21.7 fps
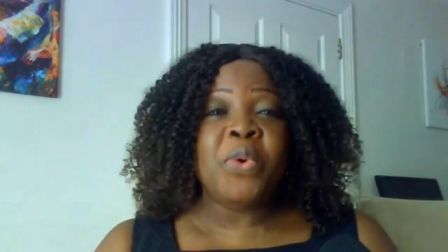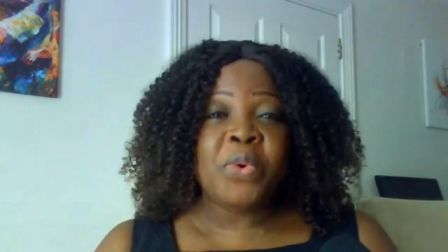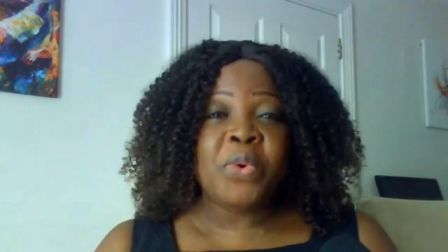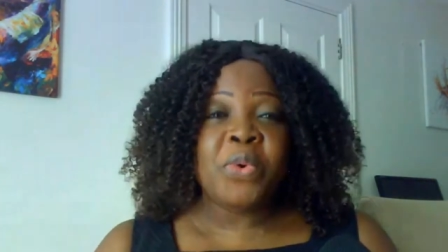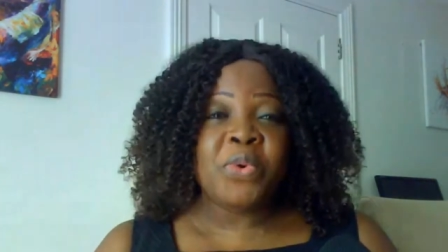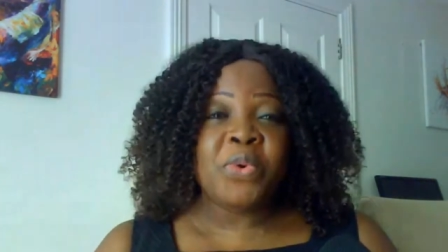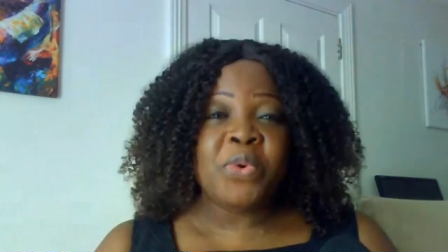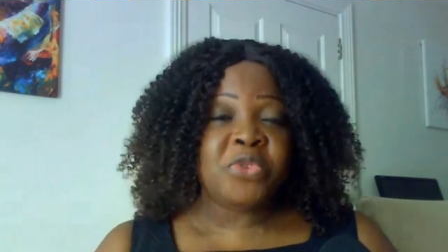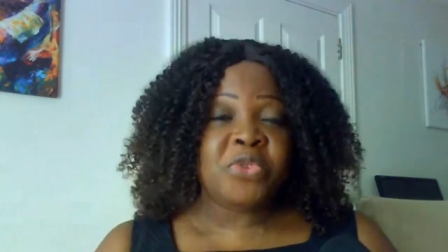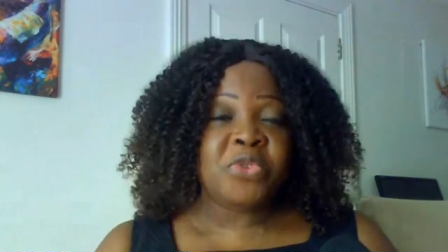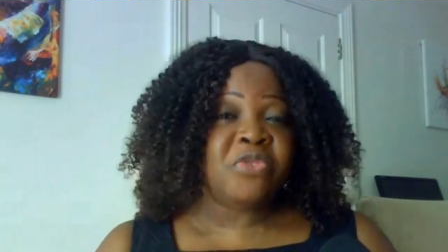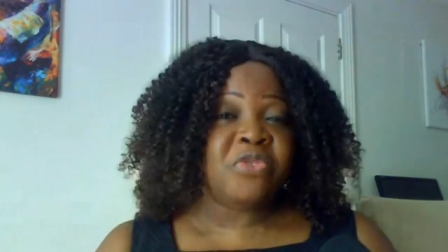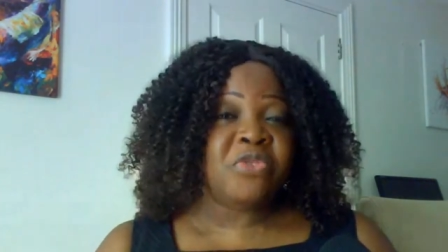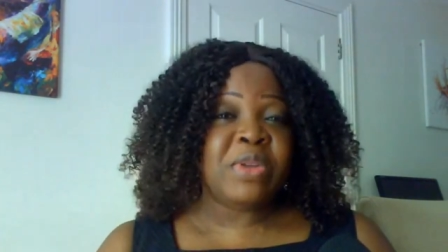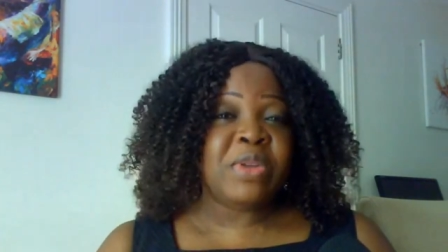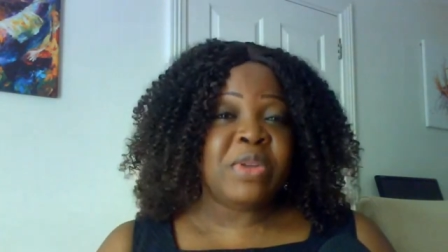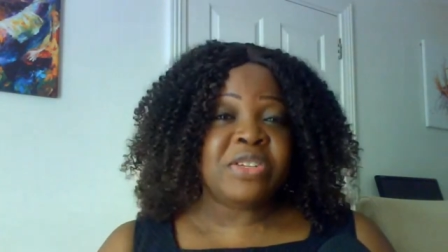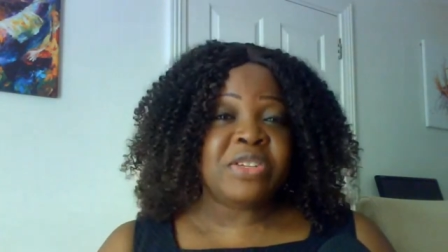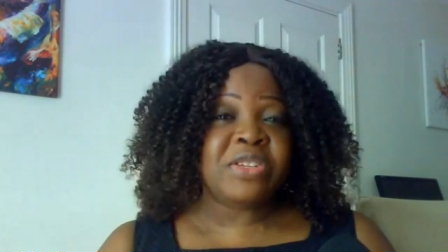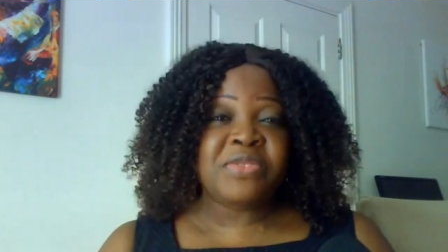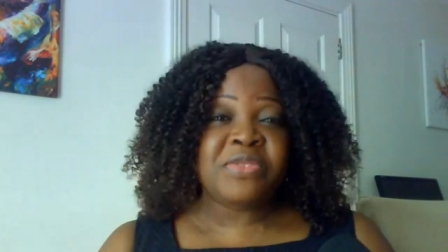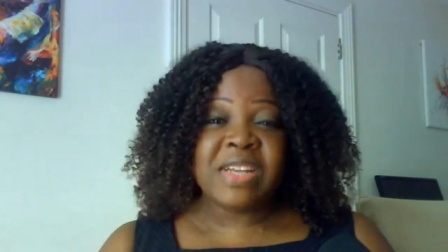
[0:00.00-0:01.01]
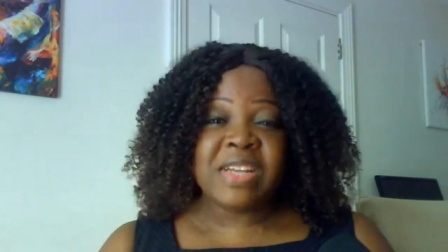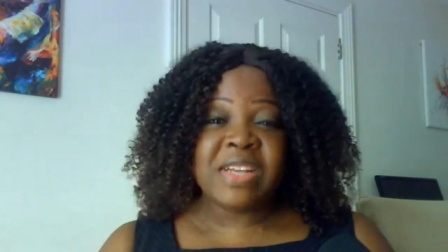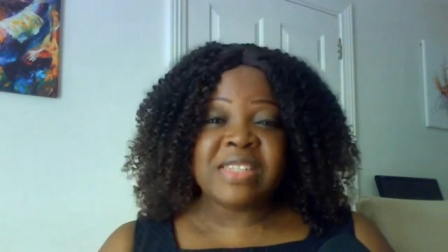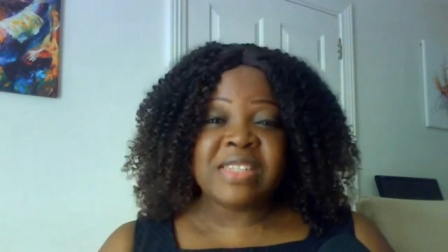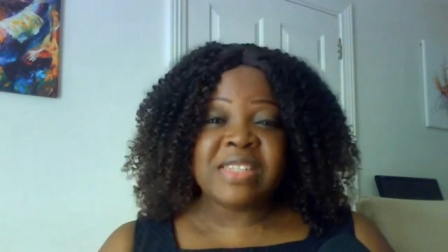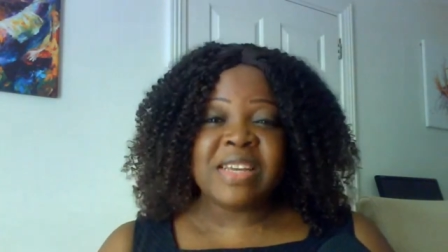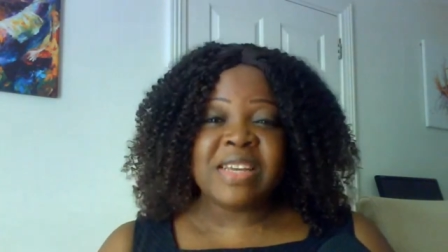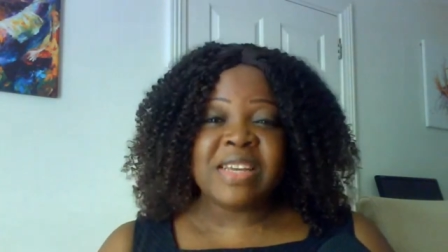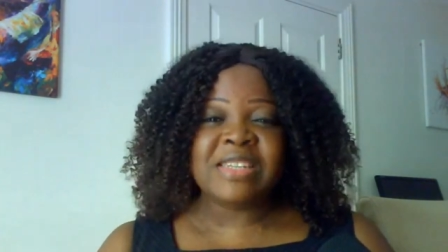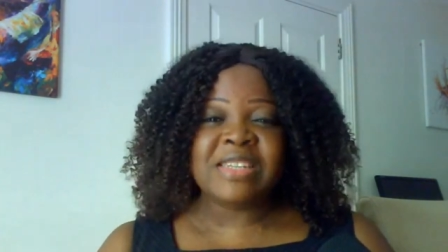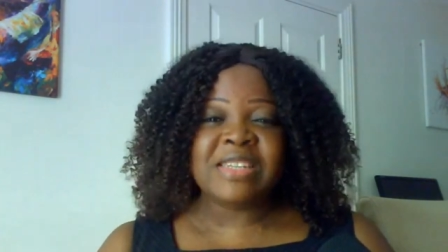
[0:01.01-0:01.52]
who you've been
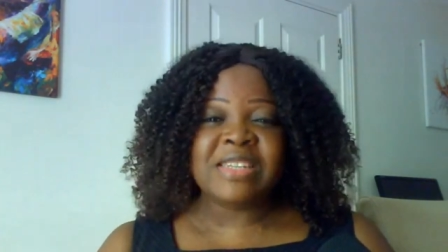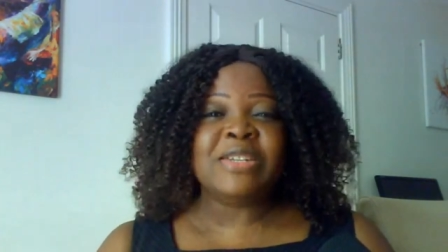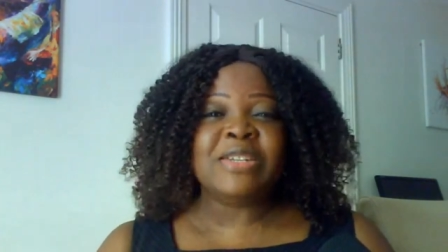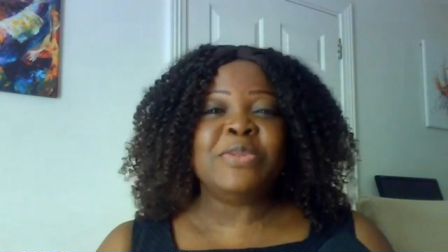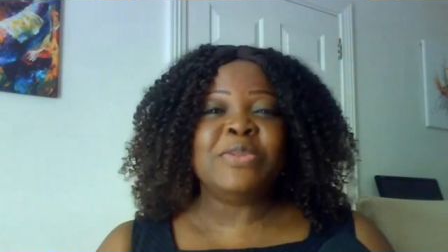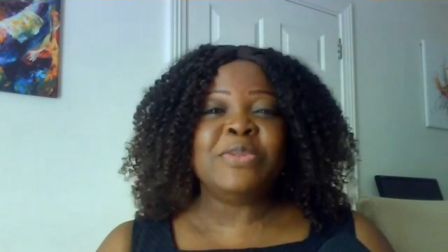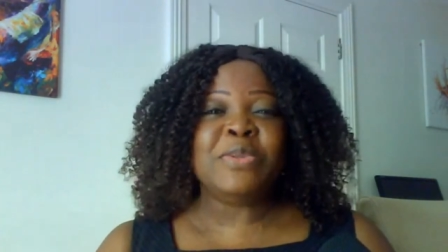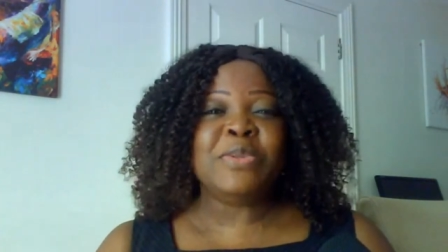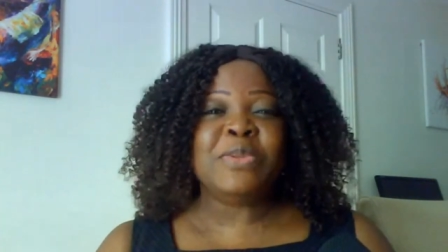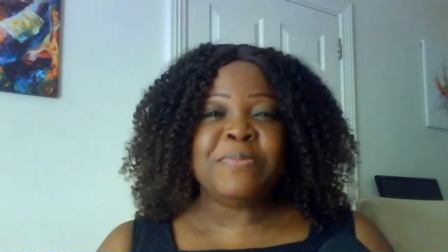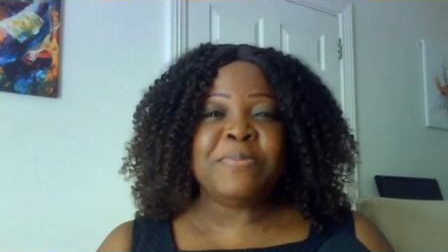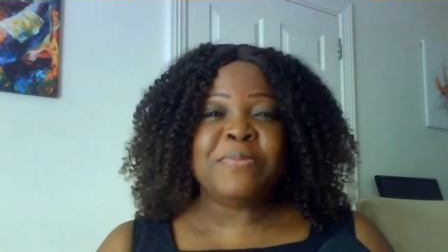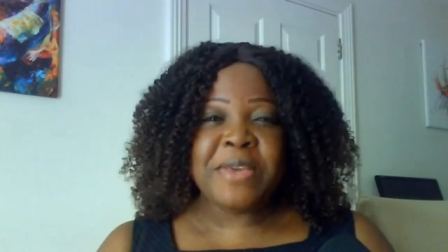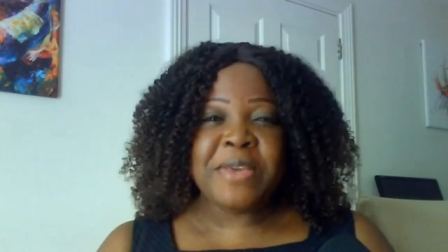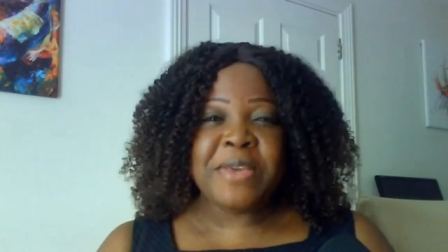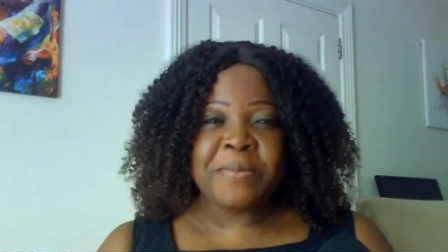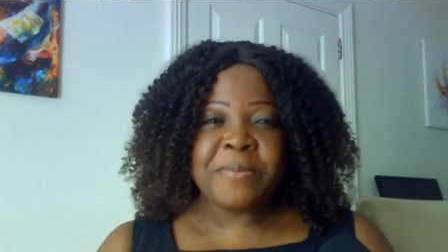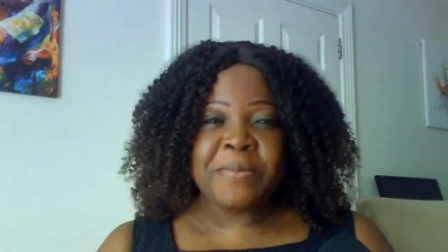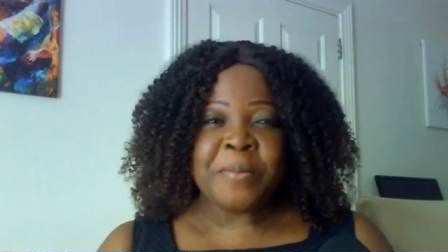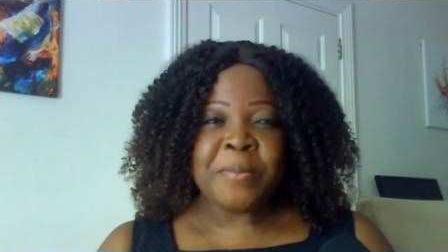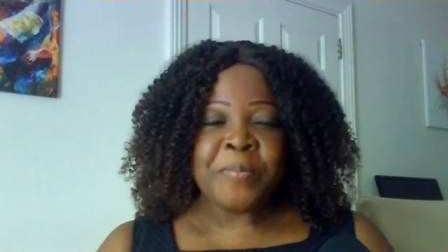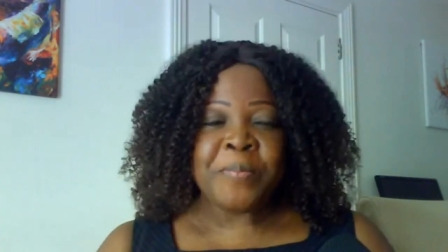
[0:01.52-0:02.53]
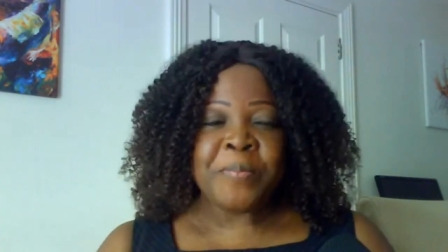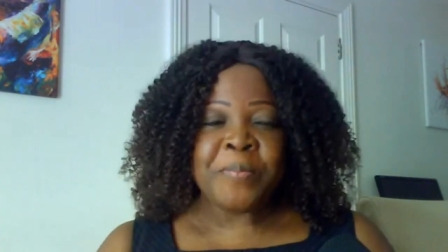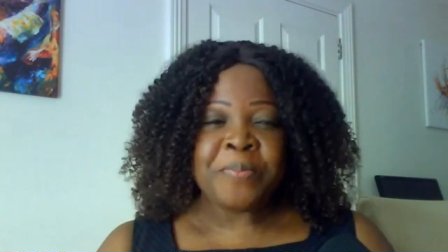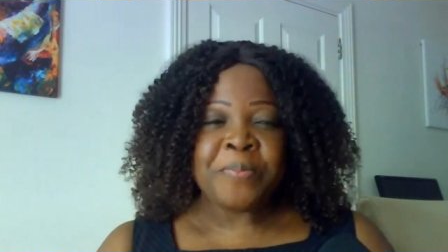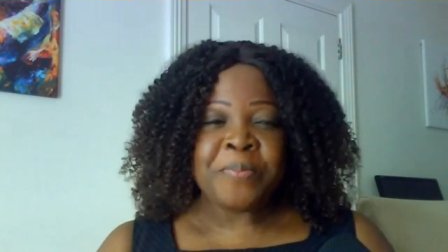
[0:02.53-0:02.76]
created to be.